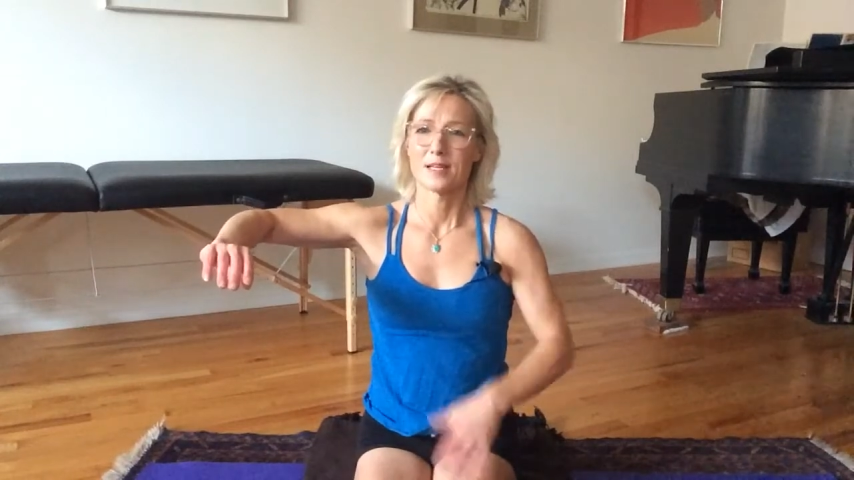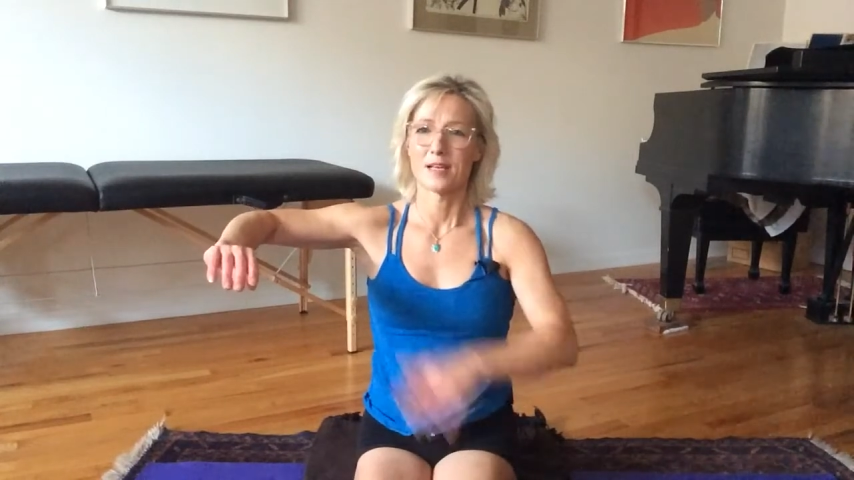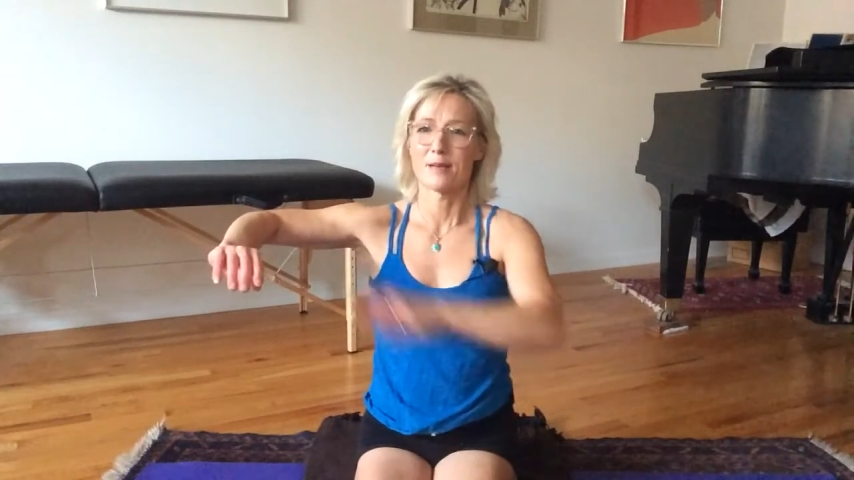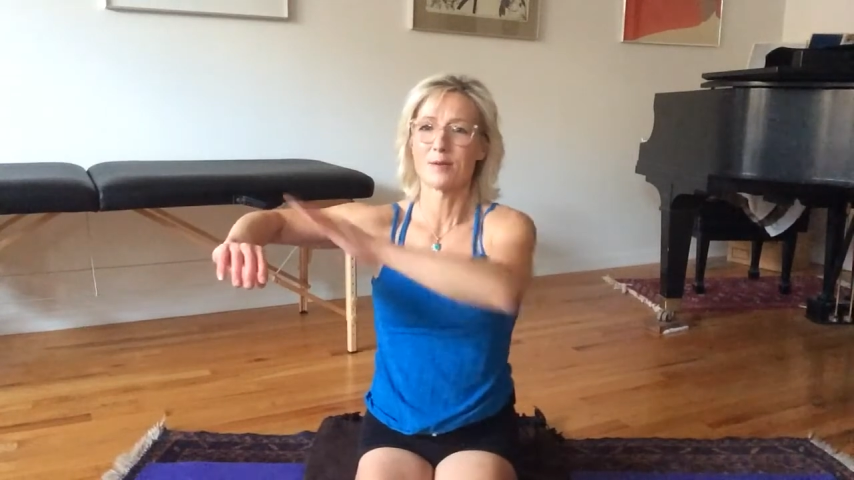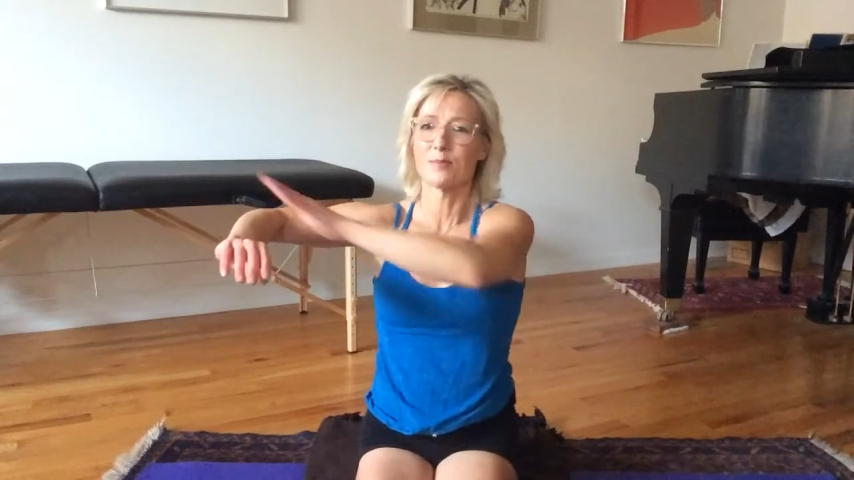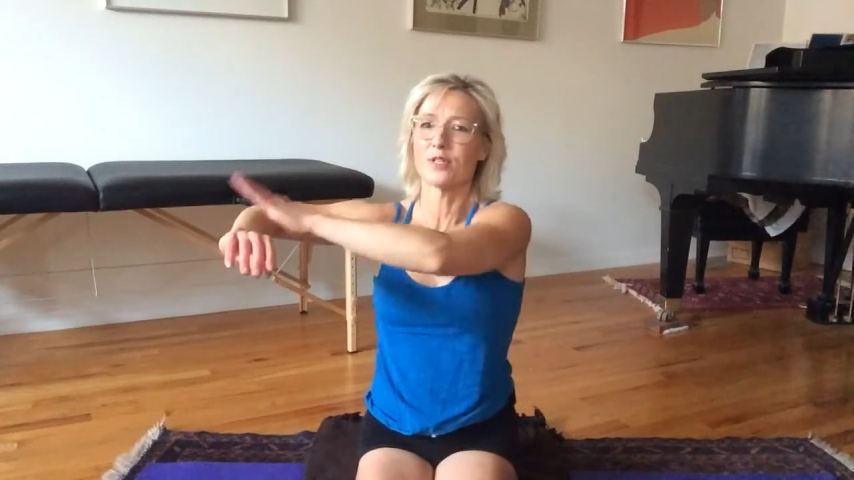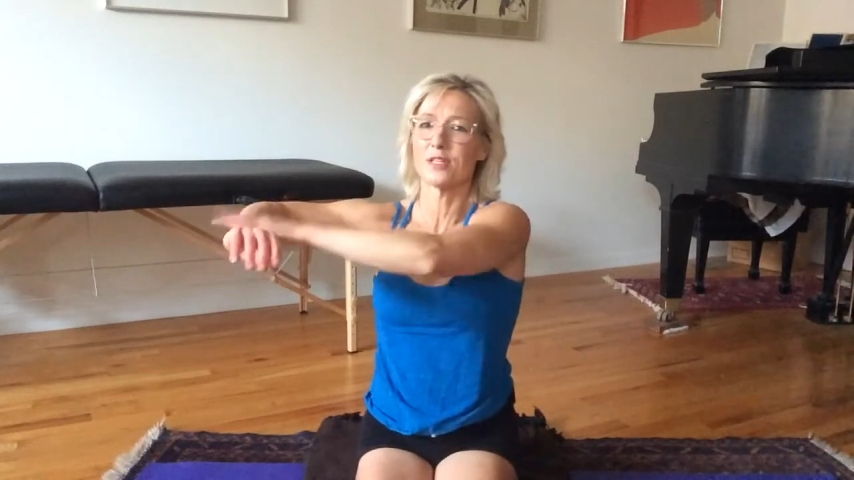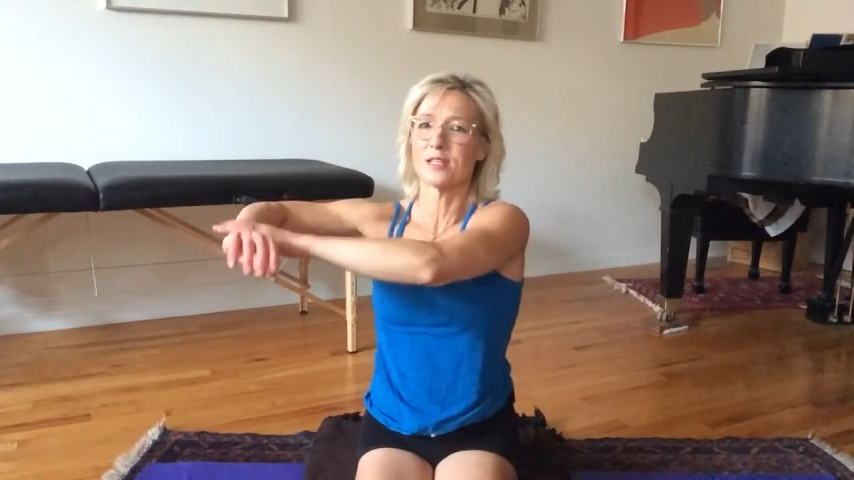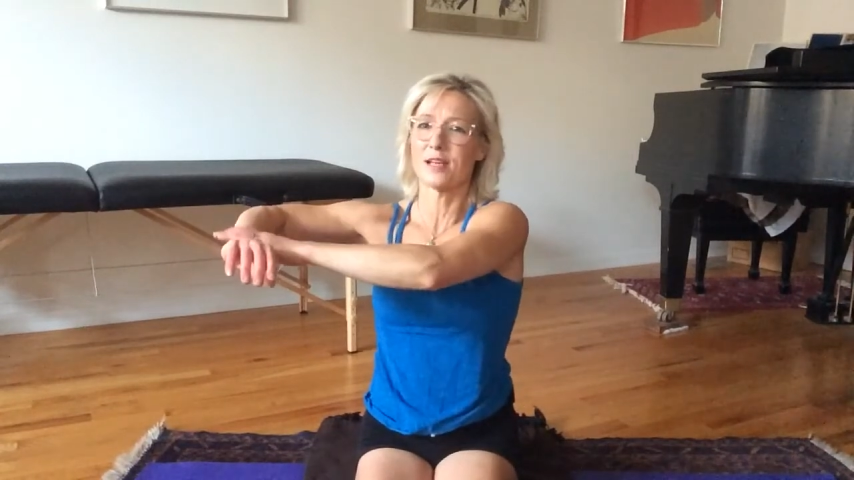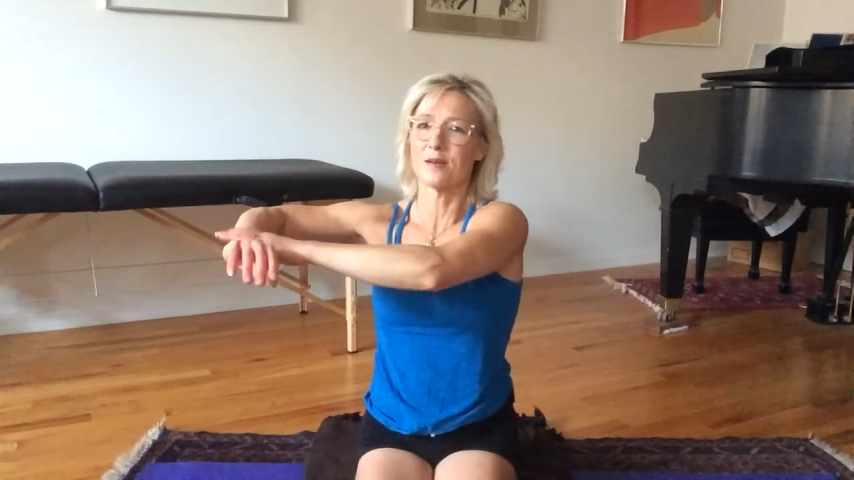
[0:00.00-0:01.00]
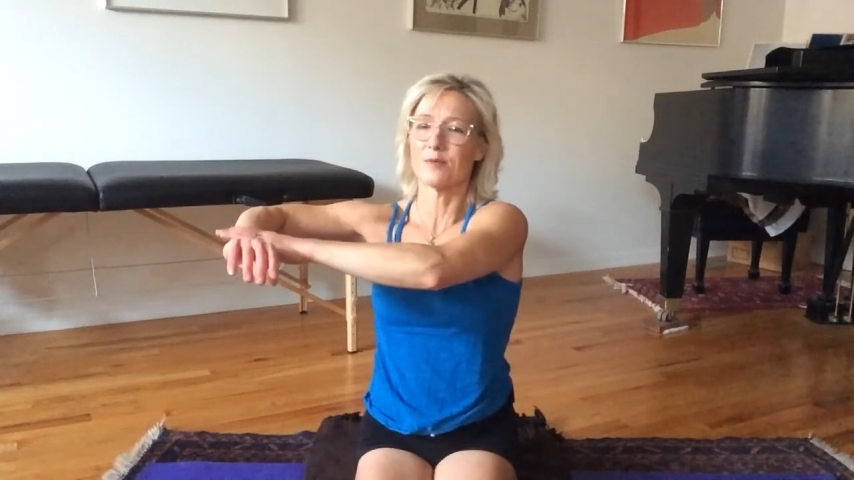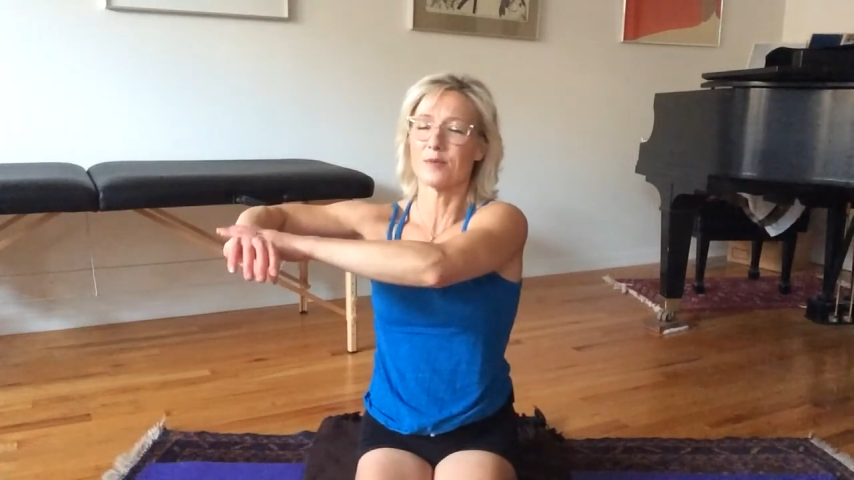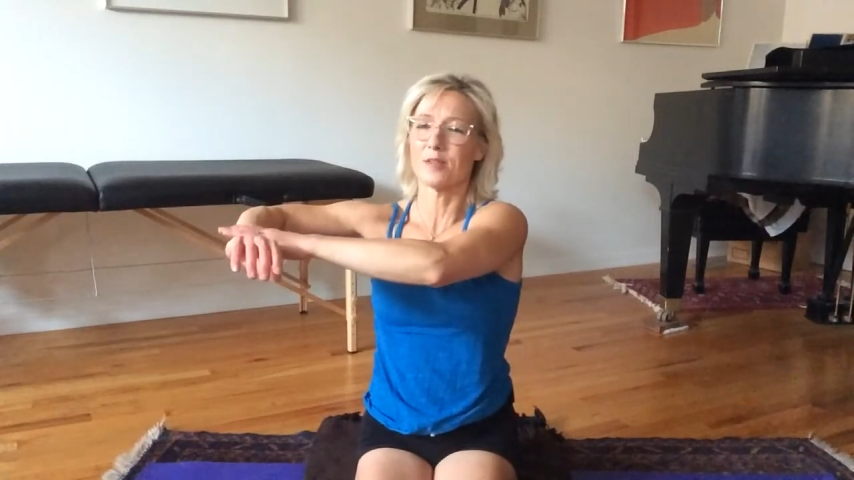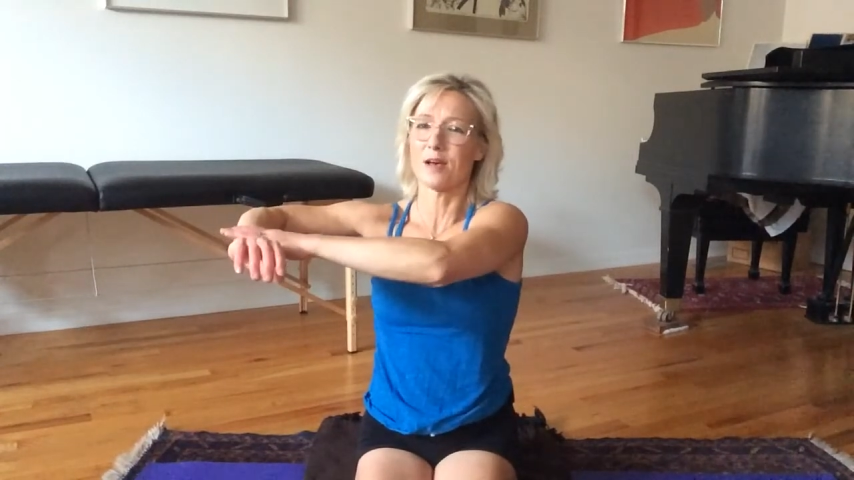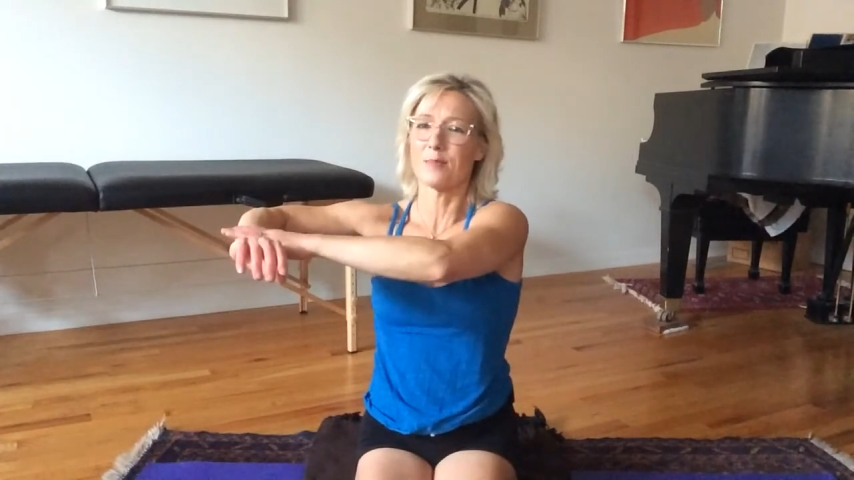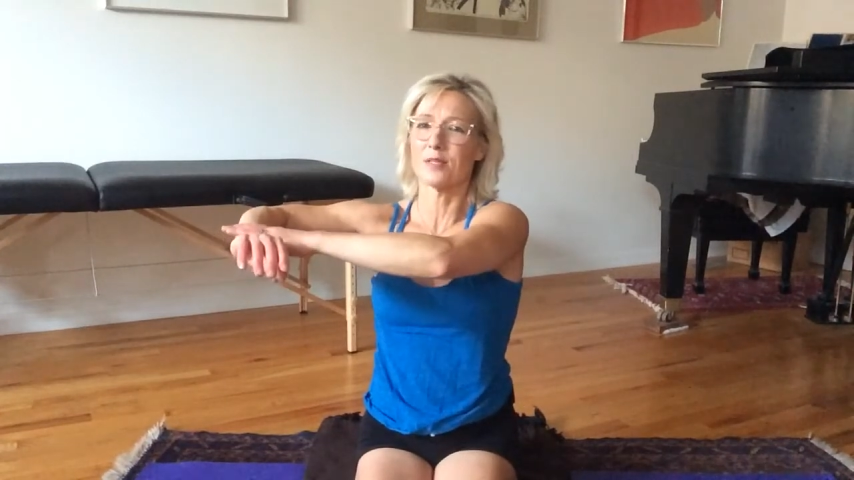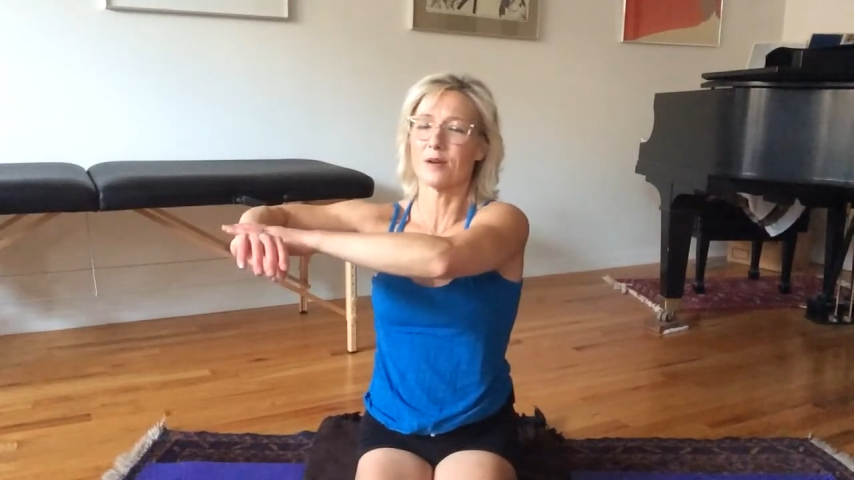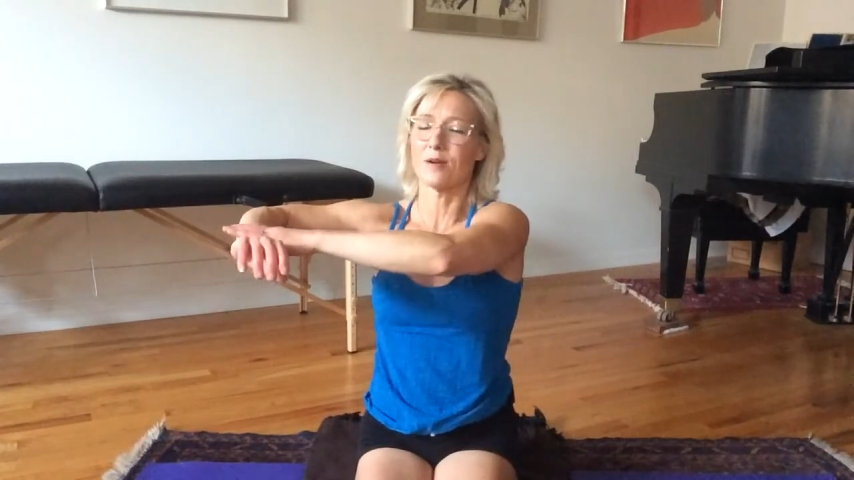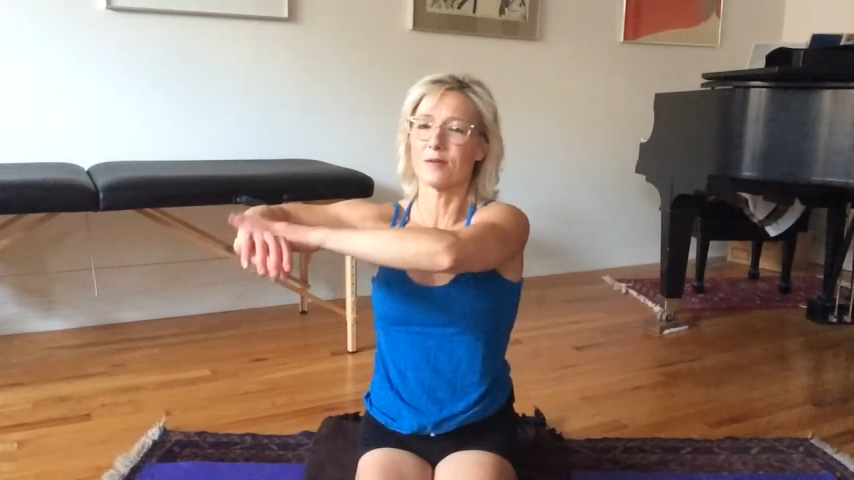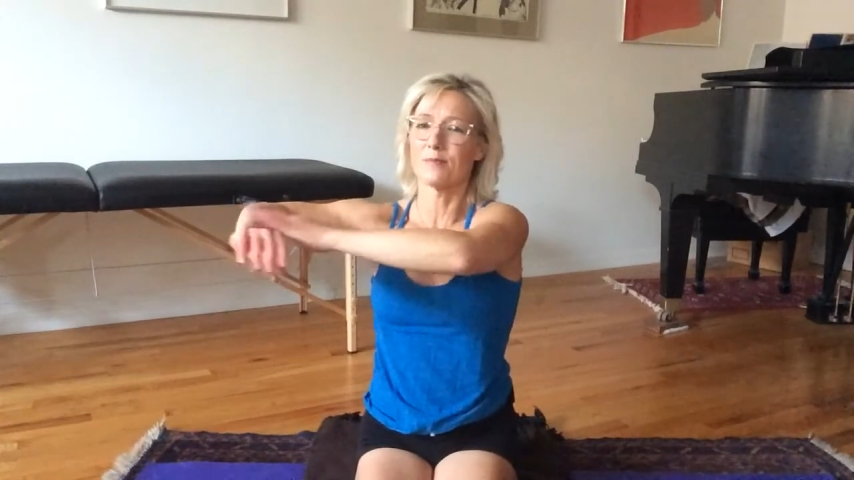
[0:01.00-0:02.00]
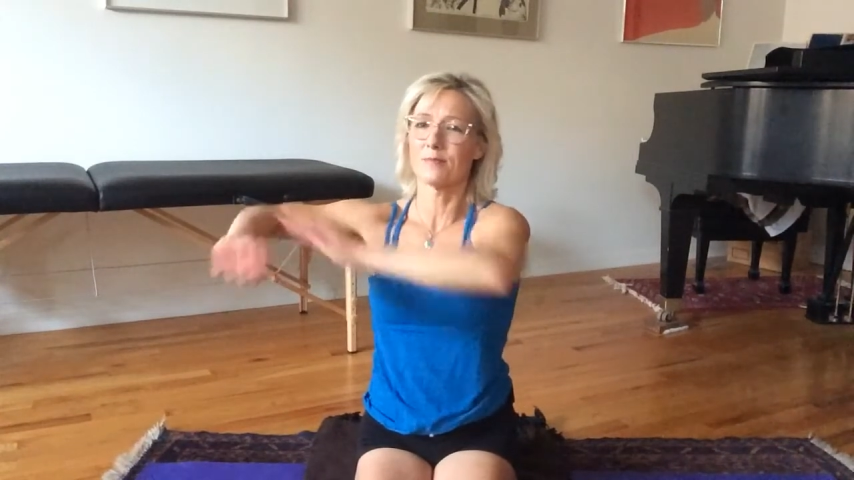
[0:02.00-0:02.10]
I'm going to push it down with the opposite arm.